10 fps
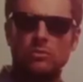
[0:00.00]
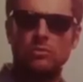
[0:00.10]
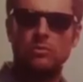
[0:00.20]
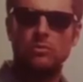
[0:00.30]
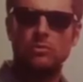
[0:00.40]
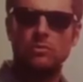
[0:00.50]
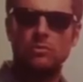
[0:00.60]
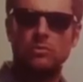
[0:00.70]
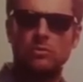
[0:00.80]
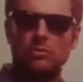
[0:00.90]

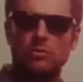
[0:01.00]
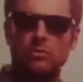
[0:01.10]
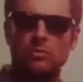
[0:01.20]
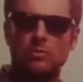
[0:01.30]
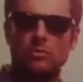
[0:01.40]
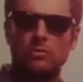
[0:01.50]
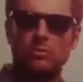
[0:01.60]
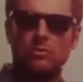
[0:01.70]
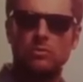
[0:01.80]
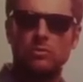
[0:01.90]

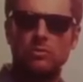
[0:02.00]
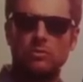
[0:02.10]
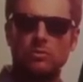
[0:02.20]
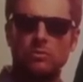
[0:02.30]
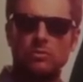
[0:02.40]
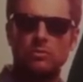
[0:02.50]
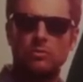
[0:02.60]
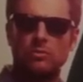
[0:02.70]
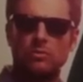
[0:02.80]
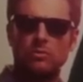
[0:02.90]

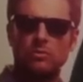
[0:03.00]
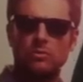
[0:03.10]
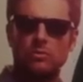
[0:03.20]
No words are spoken by the person on screen.